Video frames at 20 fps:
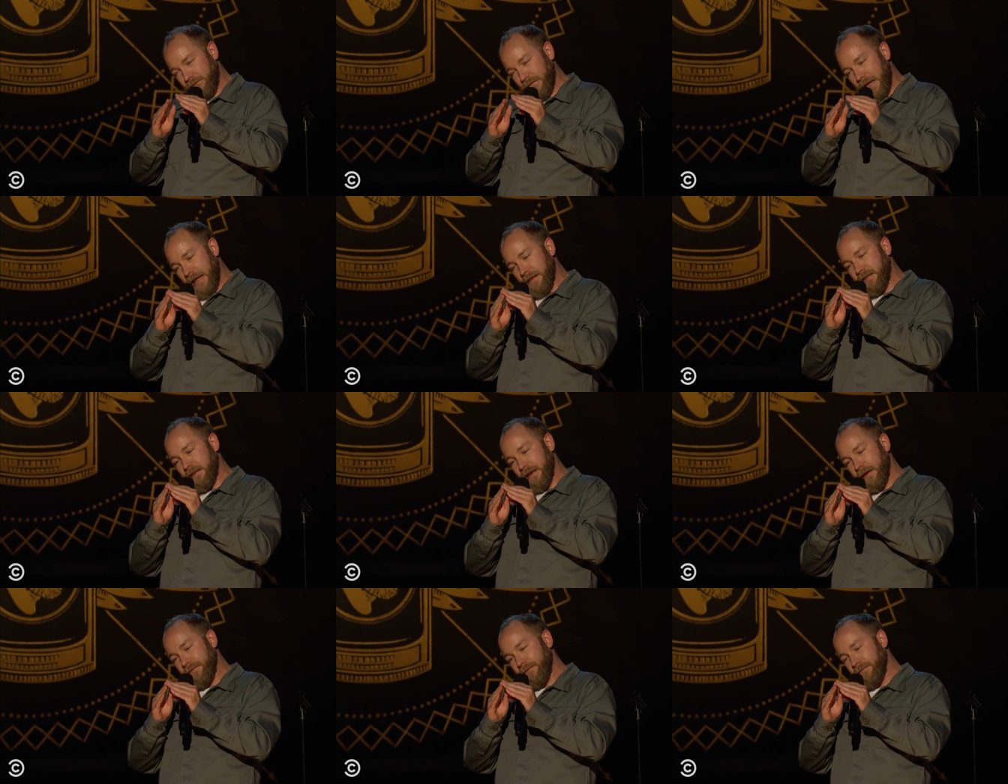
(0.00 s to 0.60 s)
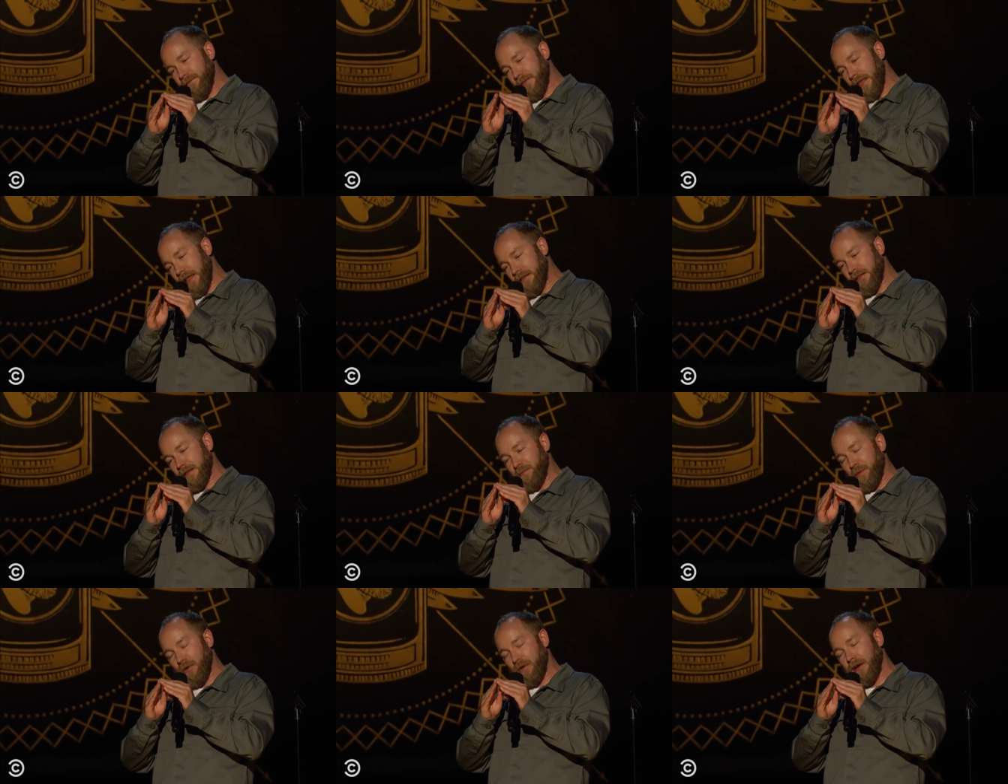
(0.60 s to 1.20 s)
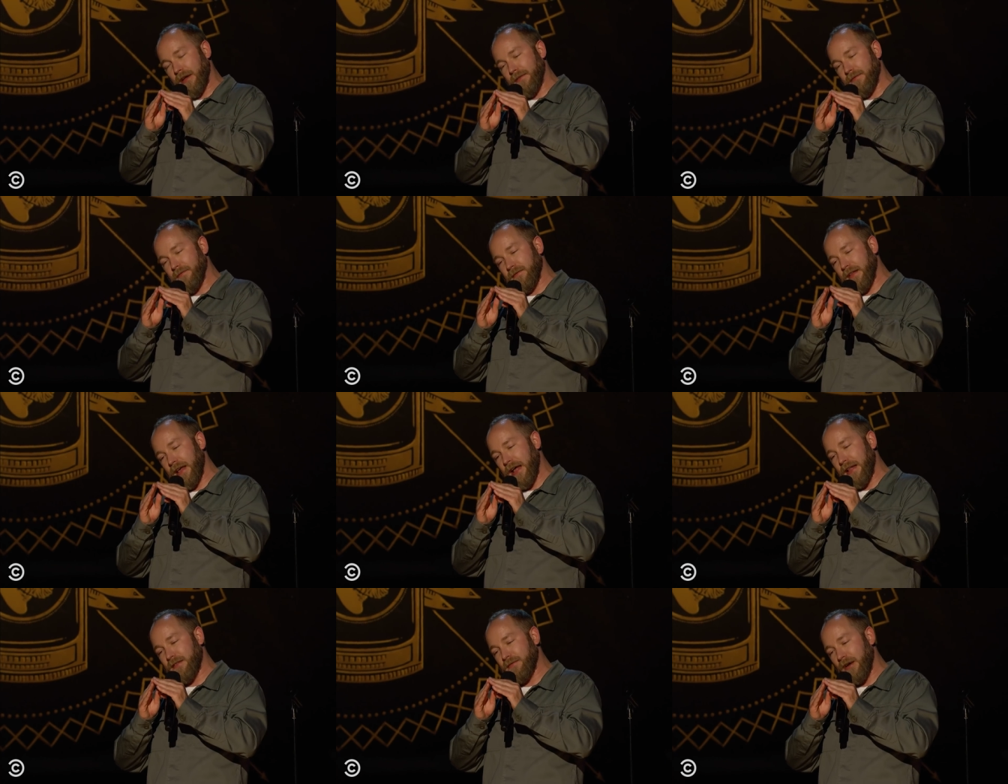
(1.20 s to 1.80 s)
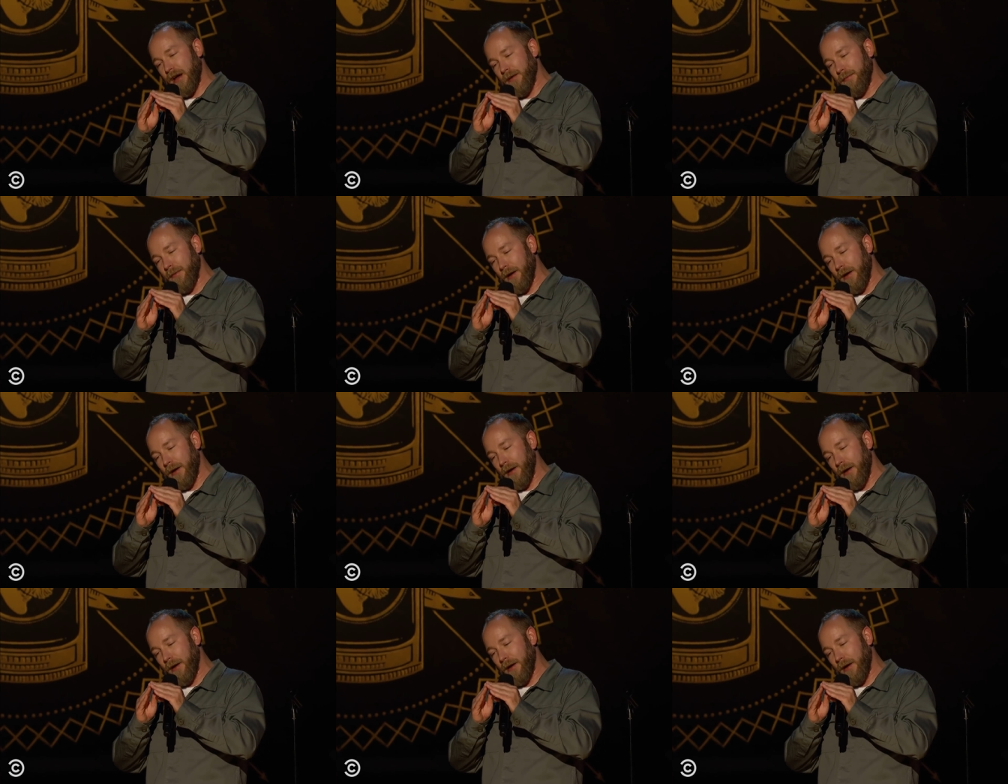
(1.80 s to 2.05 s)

That's it. That's the point. That's what I